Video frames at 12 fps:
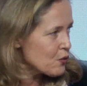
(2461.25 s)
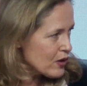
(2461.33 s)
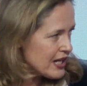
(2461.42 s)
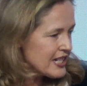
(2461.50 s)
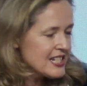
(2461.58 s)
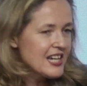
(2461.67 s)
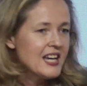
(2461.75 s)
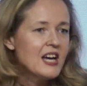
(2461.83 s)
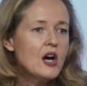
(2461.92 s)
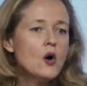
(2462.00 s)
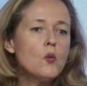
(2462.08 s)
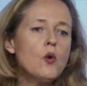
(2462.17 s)
read
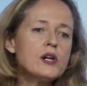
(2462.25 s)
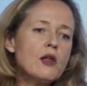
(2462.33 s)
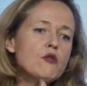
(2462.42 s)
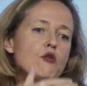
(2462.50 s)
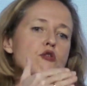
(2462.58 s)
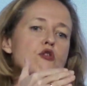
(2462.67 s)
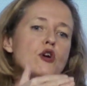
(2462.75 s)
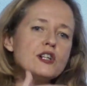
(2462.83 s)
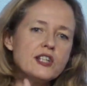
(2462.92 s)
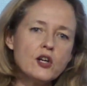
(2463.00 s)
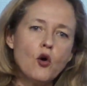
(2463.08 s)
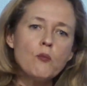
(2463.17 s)
what are the
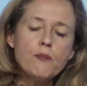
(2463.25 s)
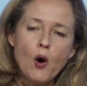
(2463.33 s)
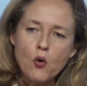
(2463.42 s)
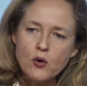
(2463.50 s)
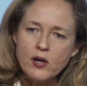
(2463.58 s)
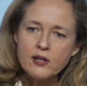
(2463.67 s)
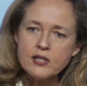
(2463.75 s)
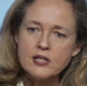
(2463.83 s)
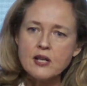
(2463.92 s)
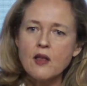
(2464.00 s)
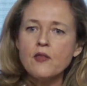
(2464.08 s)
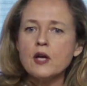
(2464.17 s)
30
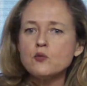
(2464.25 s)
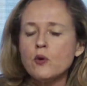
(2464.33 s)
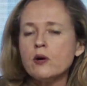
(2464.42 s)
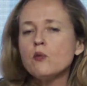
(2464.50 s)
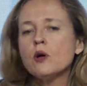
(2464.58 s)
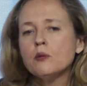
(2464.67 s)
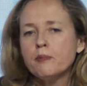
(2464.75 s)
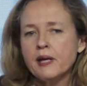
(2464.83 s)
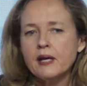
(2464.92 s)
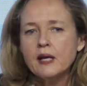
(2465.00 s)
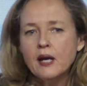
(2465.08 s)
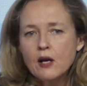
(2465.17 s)
components that we will
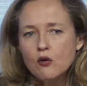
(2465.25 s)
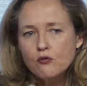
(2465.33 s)
be